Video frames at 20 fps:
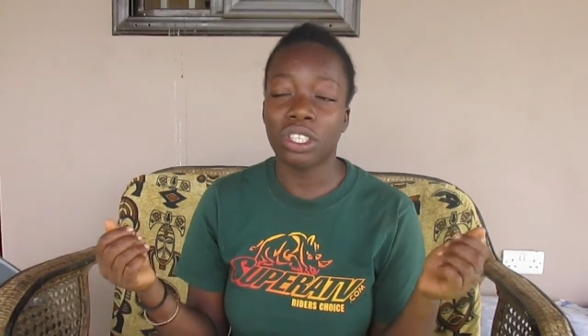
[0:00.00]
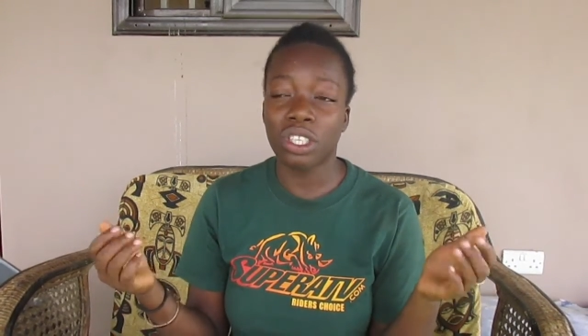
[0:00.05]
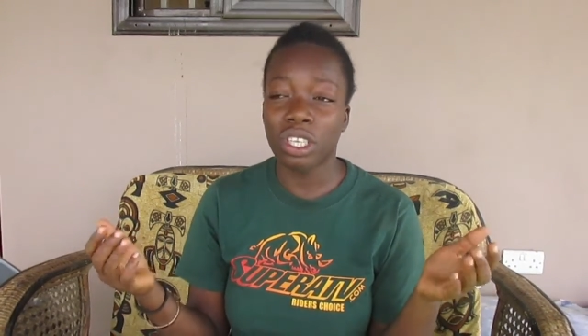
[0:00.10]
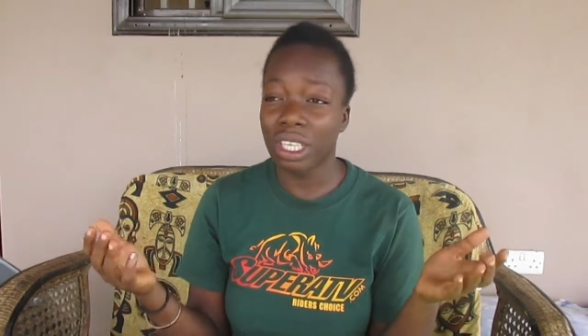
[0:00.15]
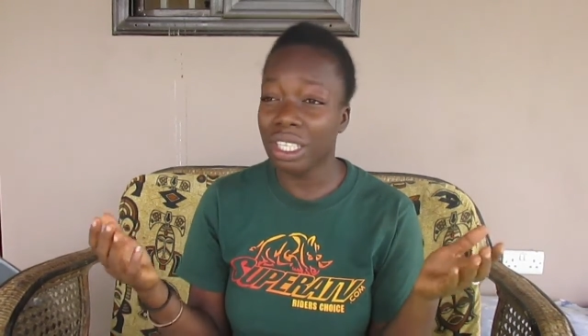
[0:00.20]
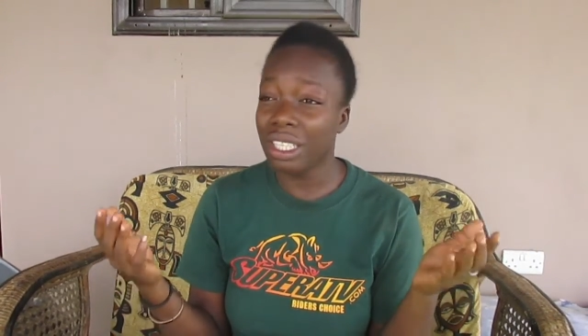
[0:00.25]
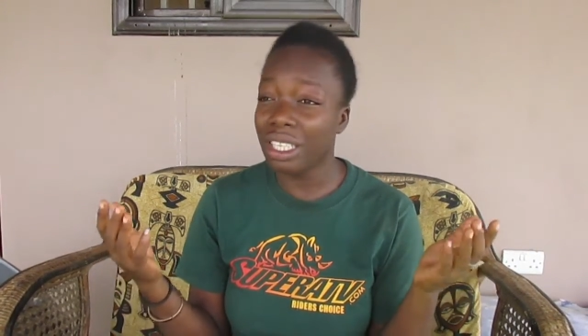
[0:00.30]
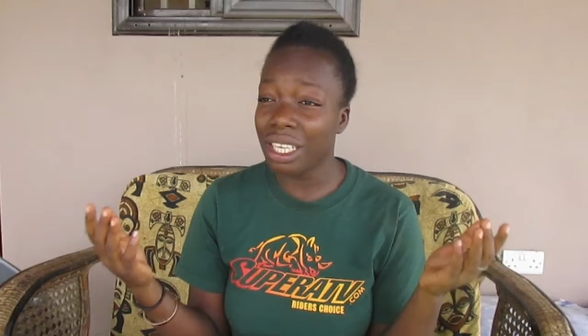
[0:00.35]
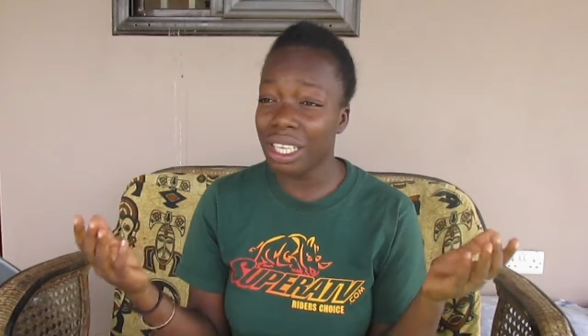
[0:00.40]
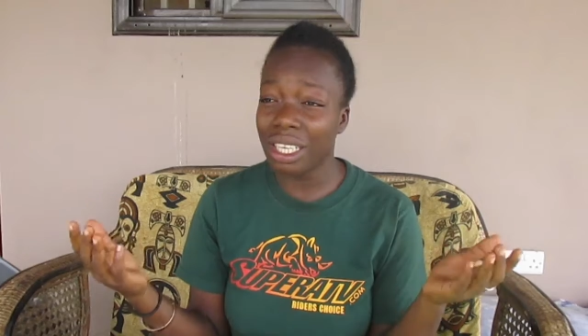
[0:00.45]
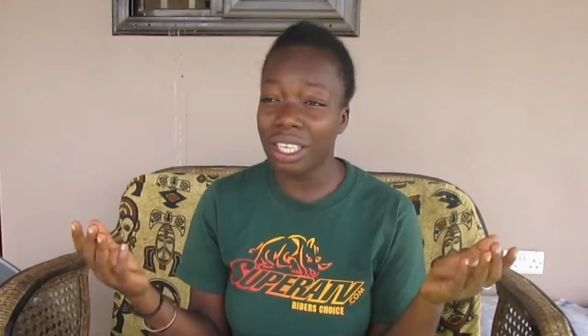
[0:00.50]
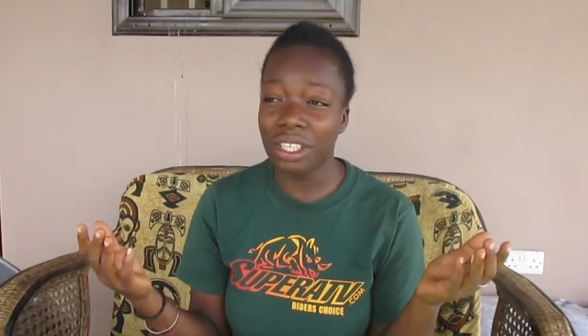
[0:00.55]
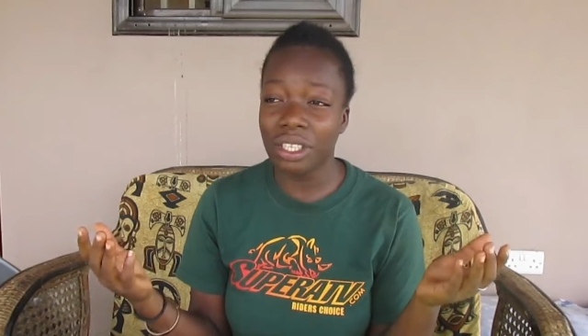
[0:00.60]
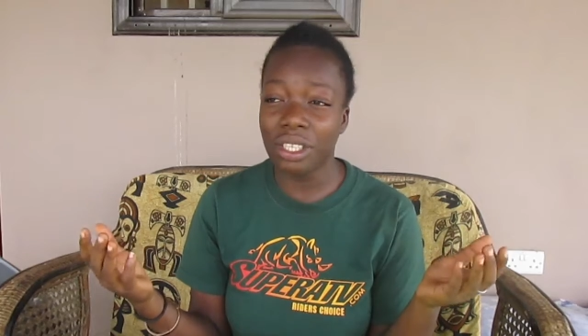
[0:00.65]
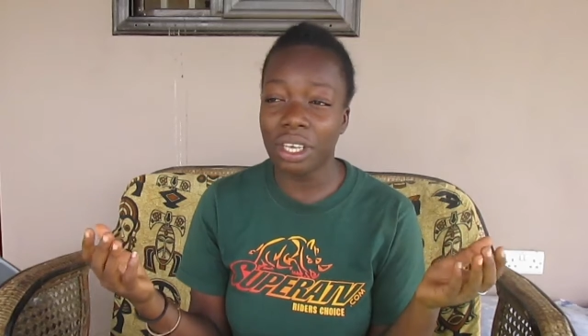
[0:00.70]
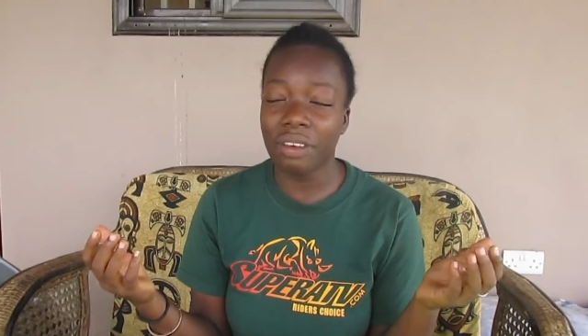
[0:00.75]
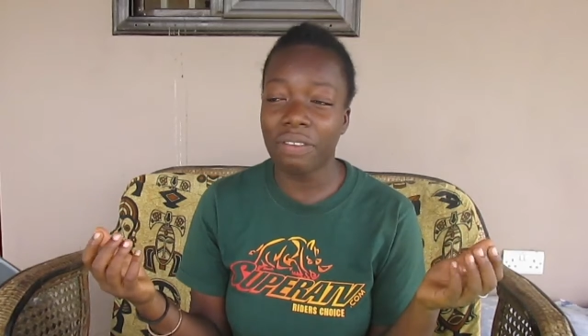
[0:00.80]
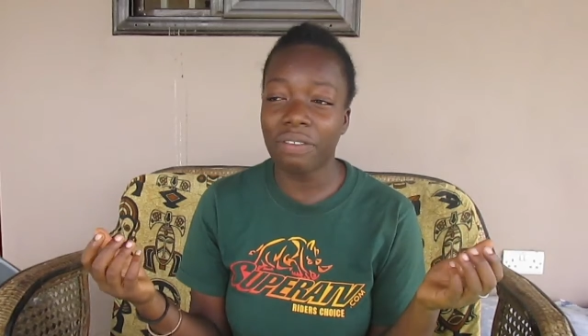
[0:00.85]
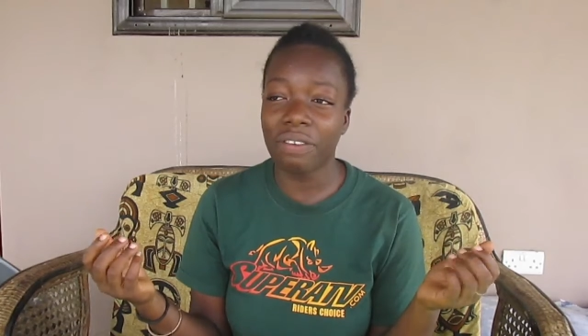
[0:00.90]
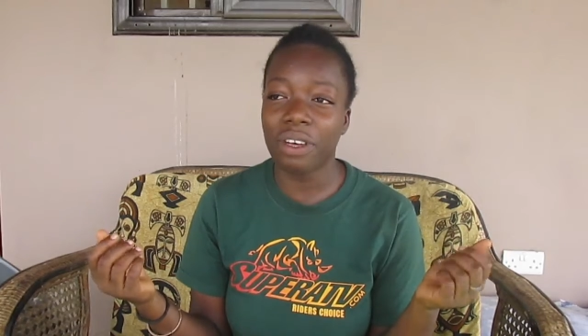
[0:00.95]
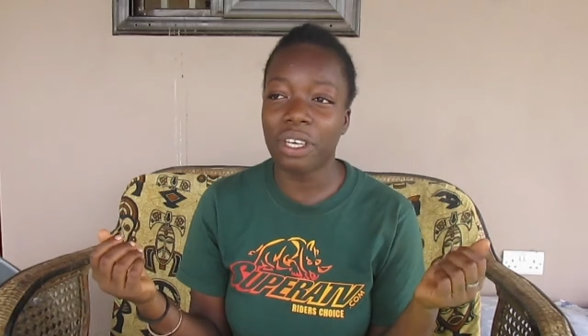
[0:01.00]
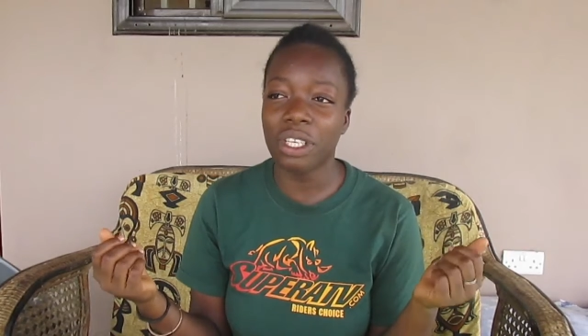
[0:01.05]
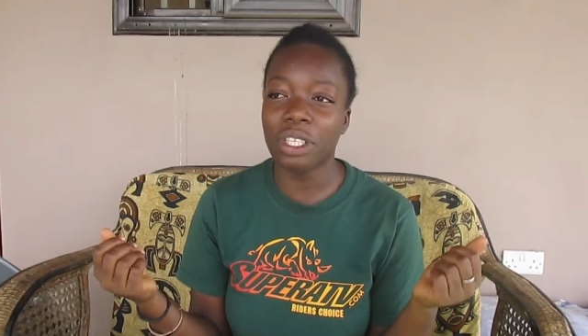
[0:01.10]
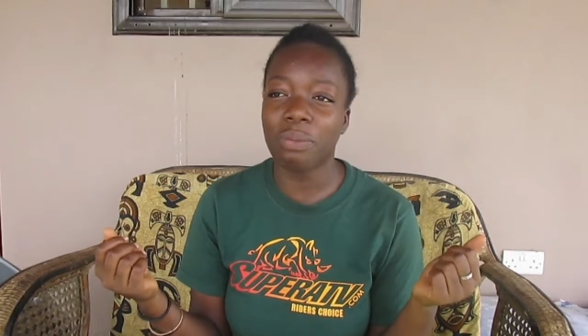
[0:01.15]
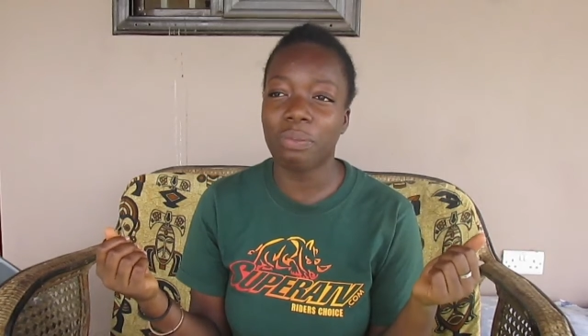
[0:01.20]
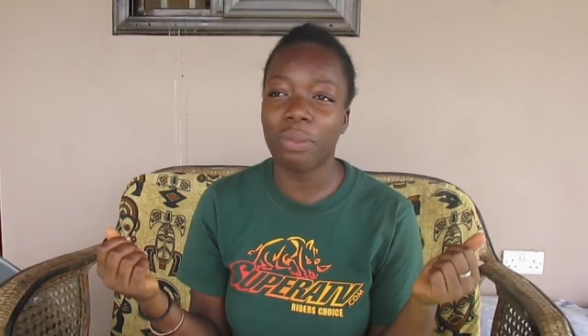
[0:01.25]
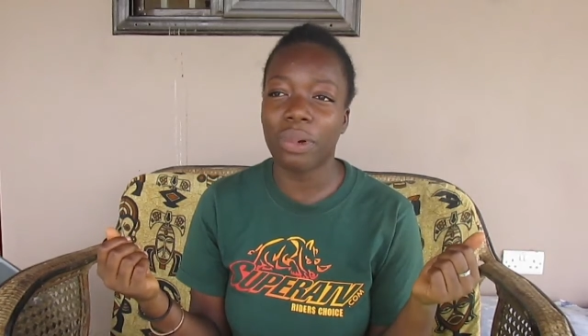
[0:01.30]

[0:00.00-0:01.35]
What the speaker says: It's really tough for us,